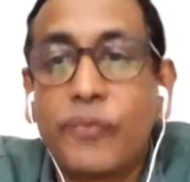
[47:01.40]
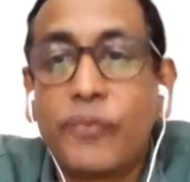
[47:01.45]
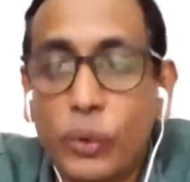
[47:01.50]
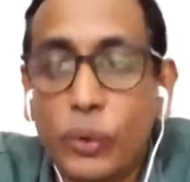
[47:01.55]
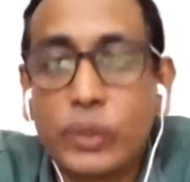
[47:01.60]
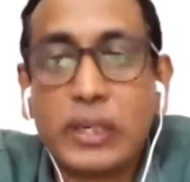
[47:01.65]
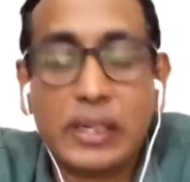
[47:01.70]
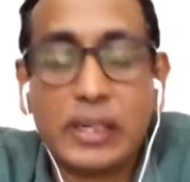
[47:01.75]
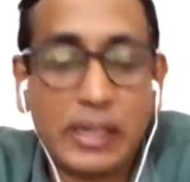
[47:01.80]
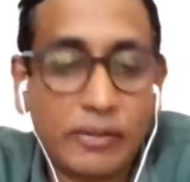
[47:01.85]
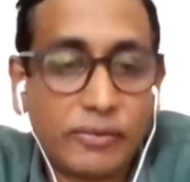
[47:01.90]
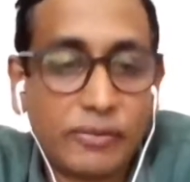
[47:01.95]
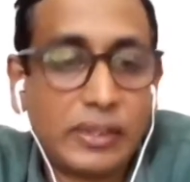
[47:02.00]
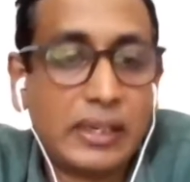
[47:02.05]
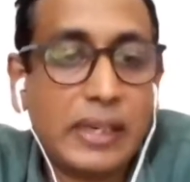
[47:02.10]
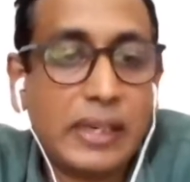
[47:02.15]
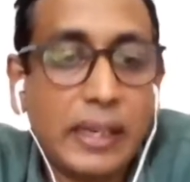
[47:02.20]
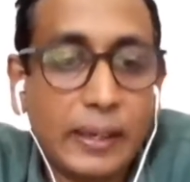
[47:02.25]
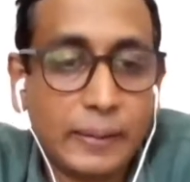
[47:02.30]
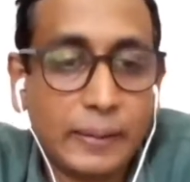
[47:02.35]
float in
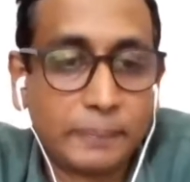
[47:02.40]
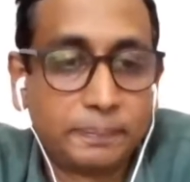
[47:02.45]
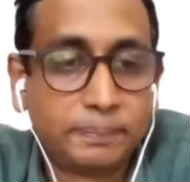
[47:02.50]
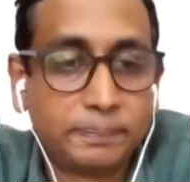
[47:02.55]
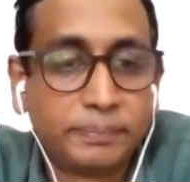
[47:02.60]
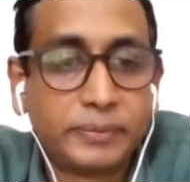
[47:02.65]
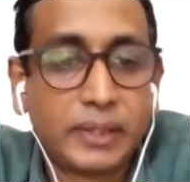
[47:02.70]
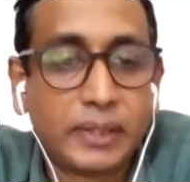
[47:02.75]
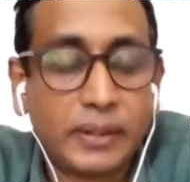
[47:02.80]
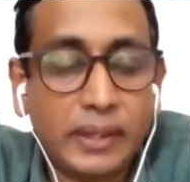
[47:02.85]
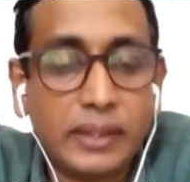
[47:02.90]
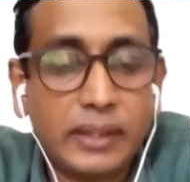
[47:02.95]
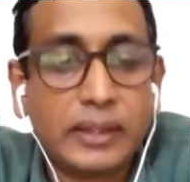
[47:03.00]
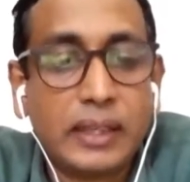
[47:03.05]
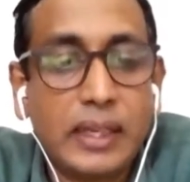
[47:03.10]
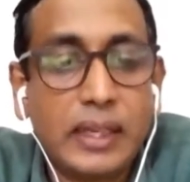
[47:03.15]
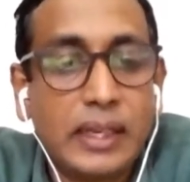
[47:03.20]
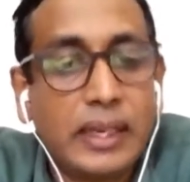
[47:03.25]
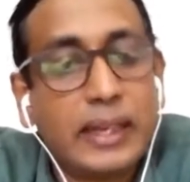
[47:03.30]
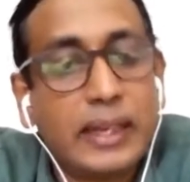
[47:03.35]
every day, right?
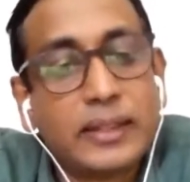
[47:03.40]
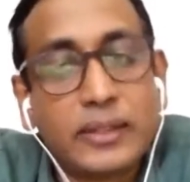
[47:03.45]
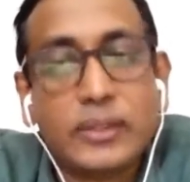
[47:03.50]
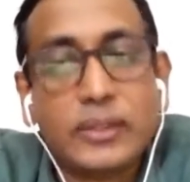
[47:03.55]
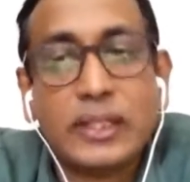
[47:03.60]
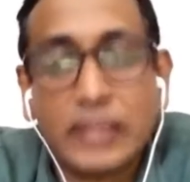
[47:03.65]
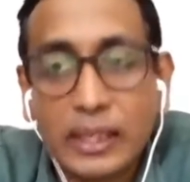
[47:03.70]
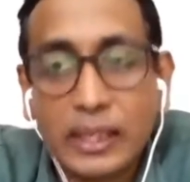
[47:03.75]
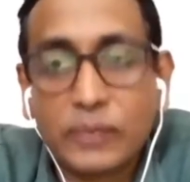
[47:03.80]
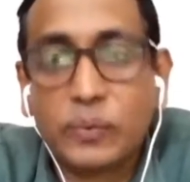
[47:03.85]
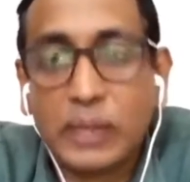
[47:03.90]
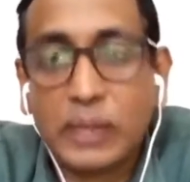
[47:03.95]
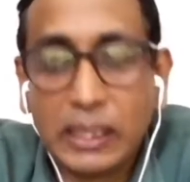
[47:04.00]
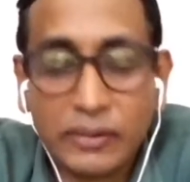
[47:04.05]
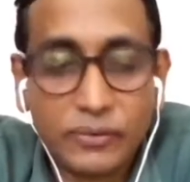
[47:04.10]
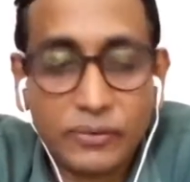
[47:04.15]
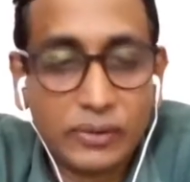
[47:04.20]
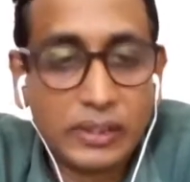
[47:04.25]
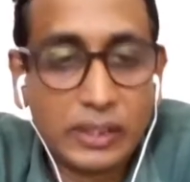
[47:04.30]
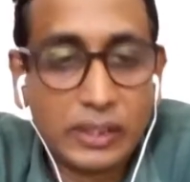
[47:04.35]
And as a result, we
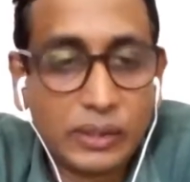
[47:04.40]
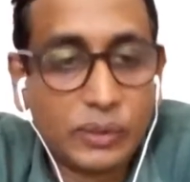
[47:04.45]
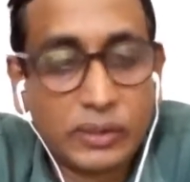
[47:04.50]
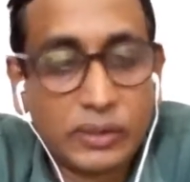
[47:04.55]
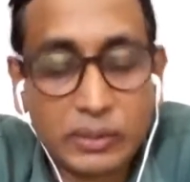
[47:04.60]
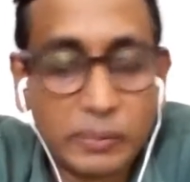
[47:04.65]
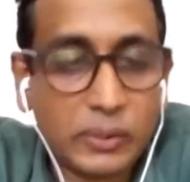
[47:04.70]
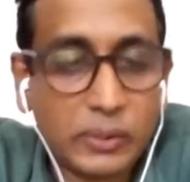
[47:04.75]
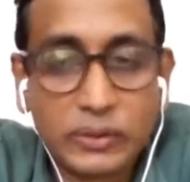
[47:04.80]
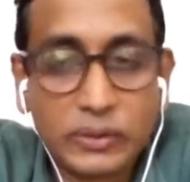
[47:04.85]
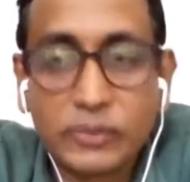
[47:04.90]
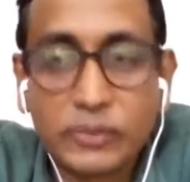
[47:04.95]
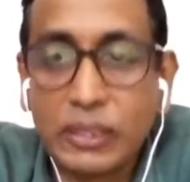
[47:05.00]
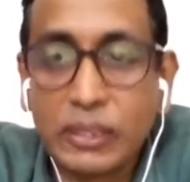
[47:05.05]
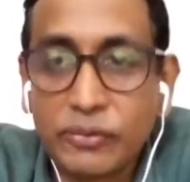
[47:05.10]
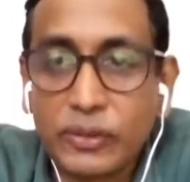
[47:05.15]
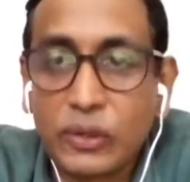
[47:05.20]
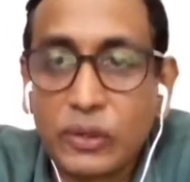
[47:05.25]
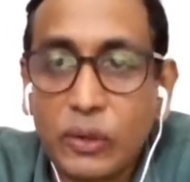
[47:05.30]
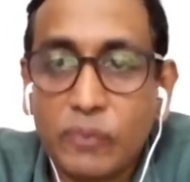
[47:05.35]
have ridiculous amounts of
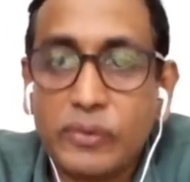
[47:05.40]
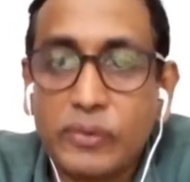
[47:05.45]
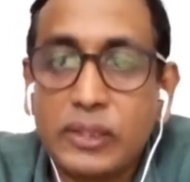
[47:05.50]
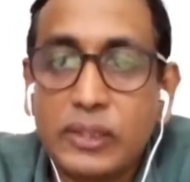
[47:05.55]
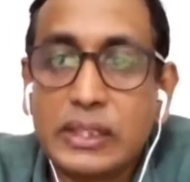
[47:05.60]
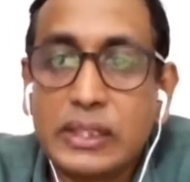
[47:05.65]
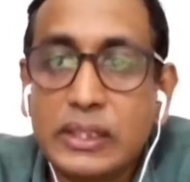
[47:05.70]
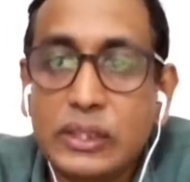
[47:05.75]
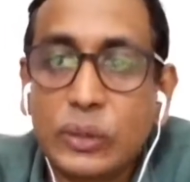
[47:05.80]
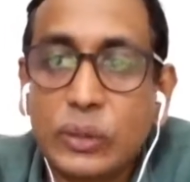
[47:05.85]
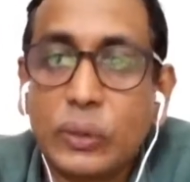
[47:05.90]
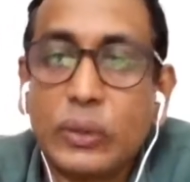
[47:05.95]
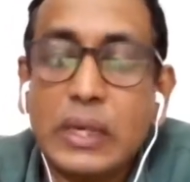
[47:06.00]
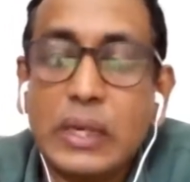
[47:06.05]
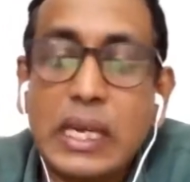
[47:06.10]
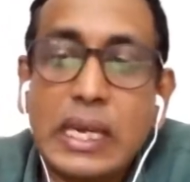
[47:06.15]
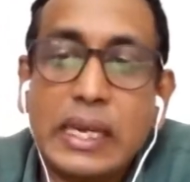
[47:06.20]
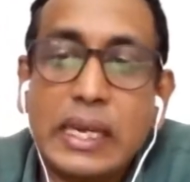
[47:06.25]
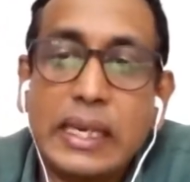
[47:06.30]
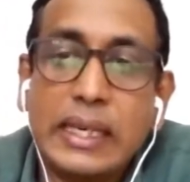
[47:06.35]
traffic, obviously. So
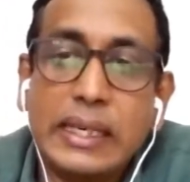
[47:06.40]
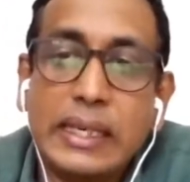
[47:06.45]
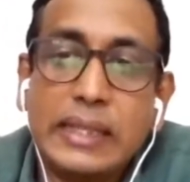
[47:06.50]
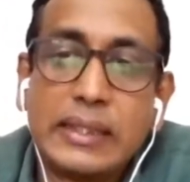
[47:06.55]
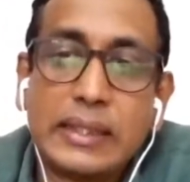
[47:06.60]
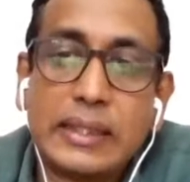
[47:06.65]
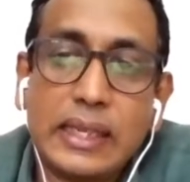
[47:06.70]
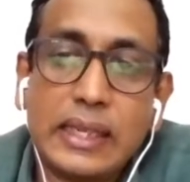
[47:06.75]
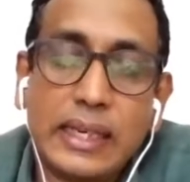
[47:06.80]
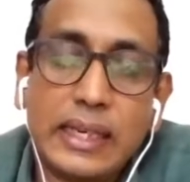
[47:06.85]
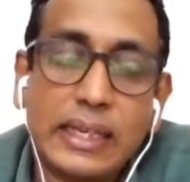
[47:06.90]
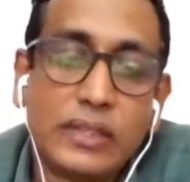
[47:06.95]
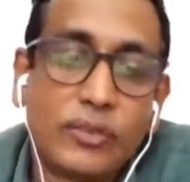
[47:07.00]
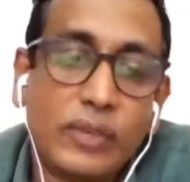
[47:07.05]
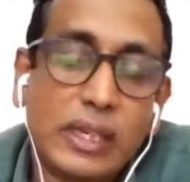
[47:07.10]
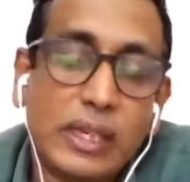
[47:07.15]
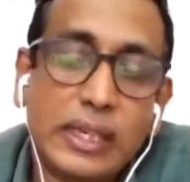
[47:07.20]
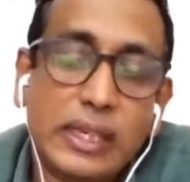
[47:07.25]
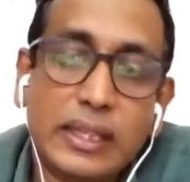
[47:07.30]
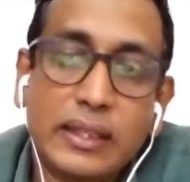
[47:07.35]
it's
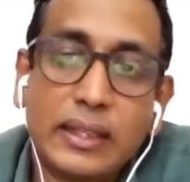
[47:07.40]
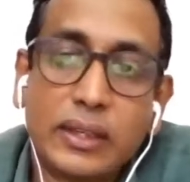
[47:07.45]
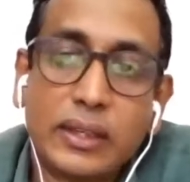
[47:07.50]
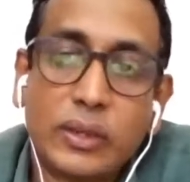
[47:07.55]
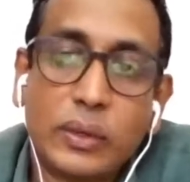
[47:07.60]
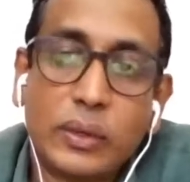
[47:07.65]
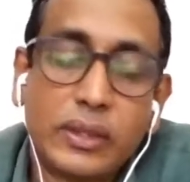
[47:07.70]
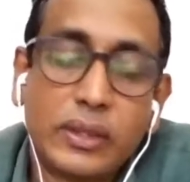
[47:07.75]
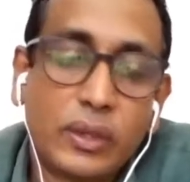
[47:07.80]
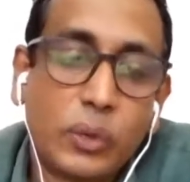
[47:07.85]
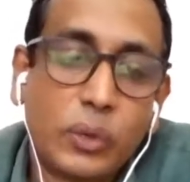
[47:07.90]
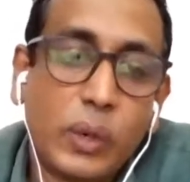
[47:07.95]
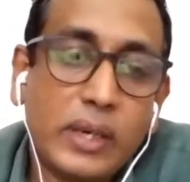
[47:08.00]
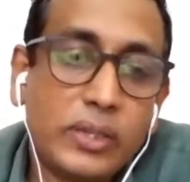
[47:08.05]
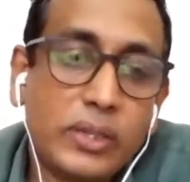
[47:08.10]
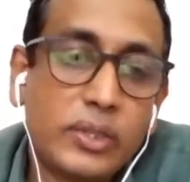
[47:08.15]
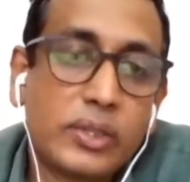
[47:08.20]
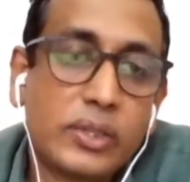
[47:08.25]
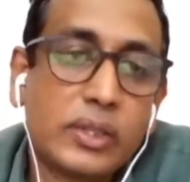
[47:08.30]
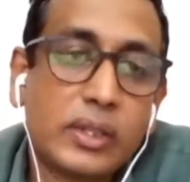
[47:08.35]
really the
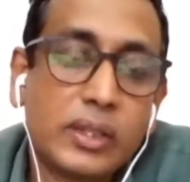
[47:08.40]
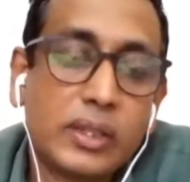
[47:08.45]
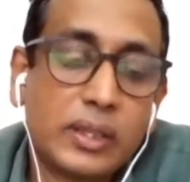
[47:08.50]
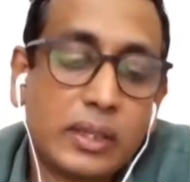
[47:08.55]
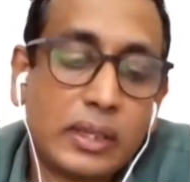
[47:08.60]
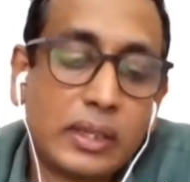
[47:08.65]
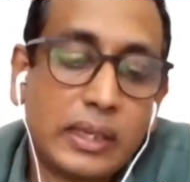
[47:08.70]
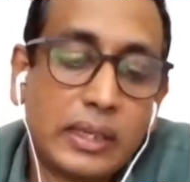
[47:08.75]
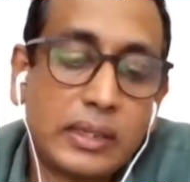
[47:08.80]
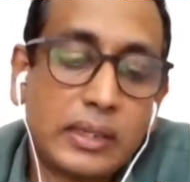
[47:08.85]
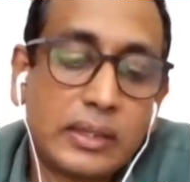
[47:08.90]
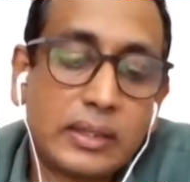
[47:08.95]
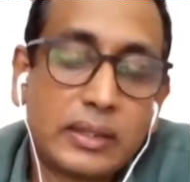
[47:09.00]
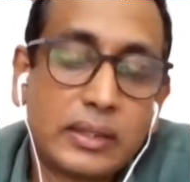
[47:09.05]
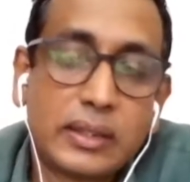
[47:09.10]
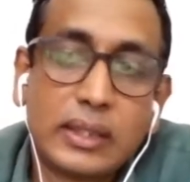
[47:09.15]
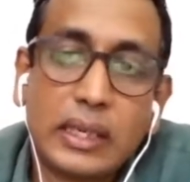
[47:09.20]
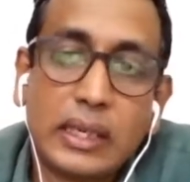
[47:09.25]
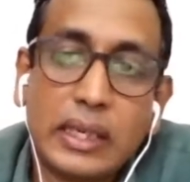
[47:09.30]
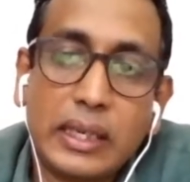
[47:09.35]
question
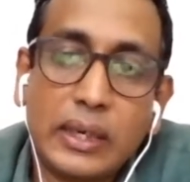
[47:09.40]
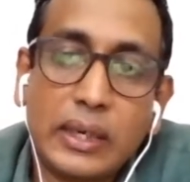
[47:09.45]
is,